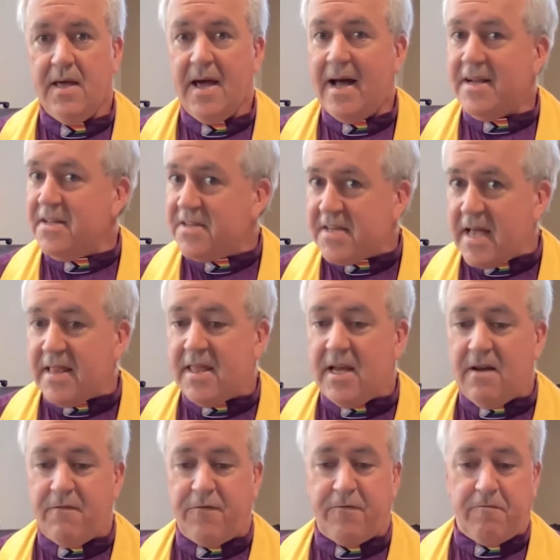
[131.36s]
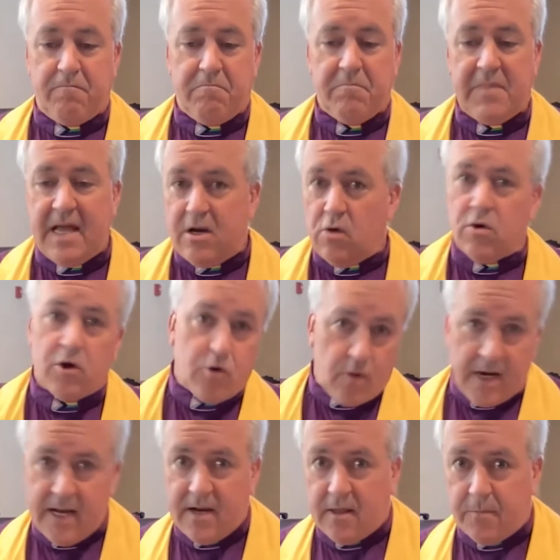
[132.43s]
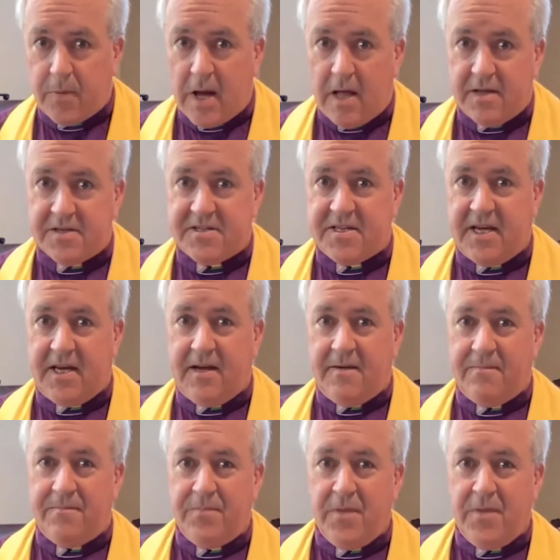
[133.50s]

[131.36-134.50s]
And you said that if they don't agree to the policy,